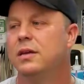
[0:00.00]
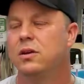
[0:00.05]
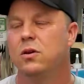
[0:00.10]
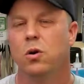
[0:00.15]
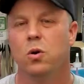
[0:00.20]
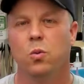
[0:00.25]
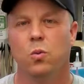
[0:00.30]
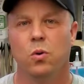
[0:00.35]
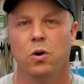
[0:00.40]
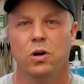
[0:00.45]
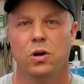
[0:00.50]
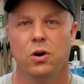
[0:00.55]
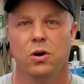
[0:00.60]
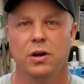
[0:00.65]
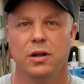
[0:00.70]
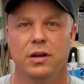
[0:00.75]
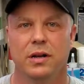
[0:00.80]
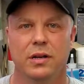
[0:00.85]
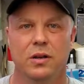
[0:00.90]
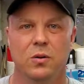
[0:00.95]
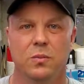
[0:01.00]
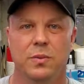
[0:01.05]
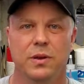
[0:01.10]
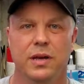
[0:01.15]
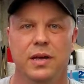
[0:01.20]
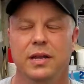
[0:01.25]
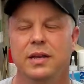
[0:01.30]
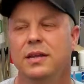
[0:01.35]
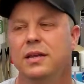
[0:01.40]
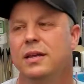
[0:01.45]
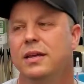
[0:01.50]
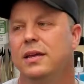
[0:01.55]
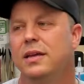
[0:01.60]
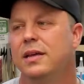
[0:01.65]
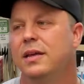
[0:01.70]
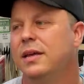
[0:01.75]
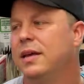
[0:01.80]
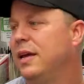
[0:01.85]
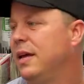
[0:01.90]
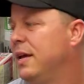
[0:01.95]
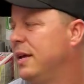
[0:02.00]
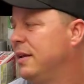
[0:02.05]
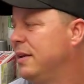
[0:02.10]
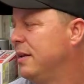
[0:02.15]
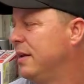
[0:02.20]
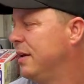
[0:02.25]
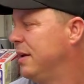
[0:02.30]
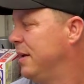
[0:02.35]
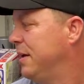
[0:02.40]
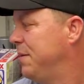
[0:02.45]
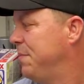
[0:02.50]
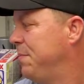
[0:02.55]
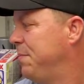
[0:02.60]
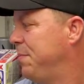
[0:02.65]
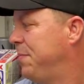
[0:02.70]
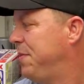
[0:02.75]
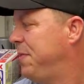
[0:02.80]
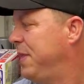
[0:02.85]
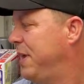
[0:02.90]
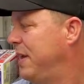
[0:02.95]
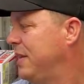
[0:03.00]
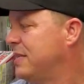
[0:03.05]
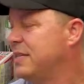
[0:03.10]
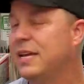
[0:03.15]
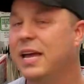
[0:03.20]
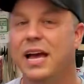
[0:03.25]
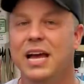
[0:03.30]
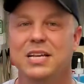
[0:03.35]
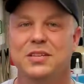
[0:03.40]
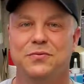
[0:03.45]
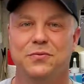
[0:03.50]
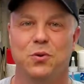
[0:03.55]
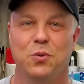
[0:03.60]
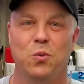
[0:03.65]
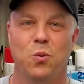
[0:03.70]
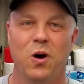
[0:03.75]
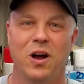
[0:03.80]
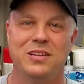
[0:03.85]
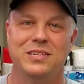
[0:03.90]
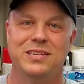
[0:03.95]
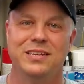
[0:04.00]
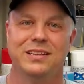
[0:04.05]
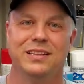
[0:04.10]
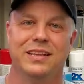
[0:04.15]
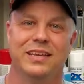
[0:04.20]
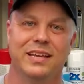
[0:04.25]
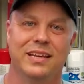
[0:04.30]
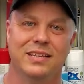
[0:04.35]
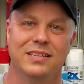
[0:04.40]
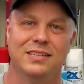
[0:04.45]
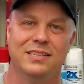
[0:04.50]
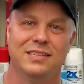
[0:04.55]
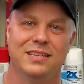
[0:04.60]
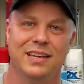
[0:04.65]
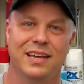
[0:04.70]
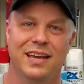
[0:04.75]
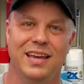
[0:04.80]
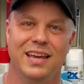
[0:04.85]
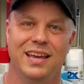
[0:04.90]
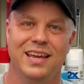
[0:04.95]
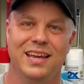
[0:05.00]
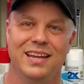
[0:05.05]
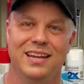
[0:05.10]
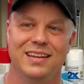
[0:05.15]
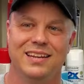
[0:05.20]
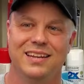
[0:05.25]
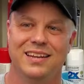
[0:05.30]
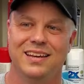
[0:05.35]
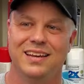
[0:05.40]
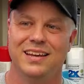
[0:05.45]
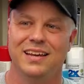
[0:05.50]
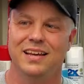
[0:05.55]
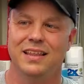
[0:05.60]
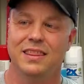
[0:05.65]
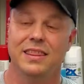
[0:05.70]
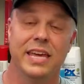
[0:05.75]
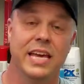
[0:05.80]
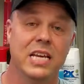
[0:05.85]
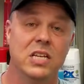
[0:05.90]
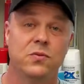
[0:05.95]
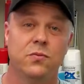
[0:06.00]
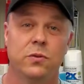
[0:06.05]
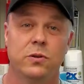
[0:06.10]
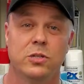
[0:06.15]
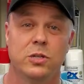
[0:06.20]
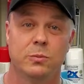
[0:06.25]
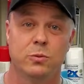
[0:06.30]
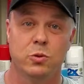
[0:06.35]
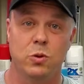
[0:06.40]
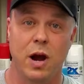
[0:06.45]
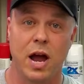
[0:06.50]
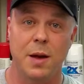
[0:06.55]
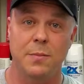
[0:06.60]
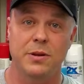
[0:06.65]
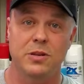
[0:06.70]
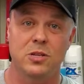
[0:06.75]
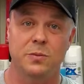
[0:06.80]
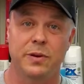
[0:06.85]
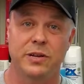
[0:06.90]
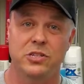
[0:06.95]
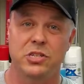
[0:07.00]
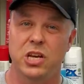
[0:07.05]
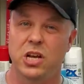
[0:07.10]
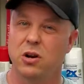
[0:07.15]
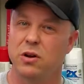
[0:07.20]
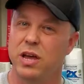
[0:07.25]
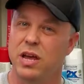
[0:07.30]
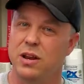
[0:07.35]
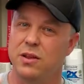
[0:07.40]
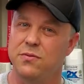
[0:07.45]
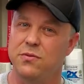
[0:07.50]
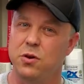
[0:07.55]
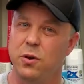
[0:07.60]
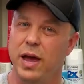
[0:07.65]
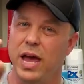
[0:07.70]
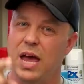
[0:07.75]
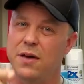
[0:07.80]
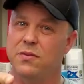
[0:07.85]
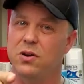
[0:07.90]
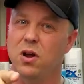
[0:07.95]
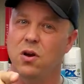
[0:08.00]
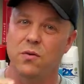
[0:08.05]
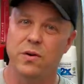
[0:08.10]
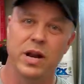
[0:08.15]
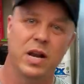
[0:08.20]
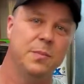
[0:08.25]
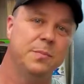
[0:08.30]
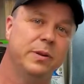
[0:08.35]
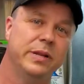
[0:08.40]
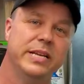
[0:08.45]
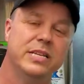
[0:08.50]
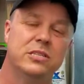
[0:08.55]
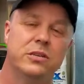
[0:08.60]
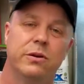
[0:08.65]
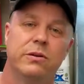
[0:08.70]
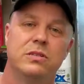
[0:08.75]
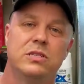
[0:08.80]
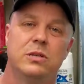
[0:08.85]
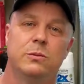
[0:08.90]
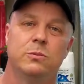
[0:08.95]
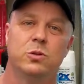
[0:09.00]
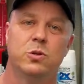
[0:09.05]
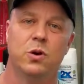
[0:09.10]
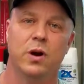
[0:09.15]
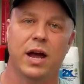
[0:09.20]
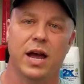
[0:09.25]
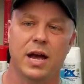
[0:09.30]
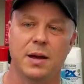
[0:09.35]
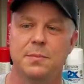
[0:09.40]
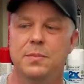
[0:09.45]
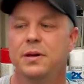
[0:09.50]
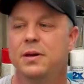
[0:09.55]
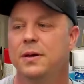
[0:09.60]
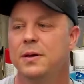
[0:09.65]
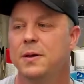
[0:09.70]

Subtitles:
Going to work on it a little bit. And thanks guys for watching this. And thanks for subscribing to my channel. And if you haven't already, please go and subscribe.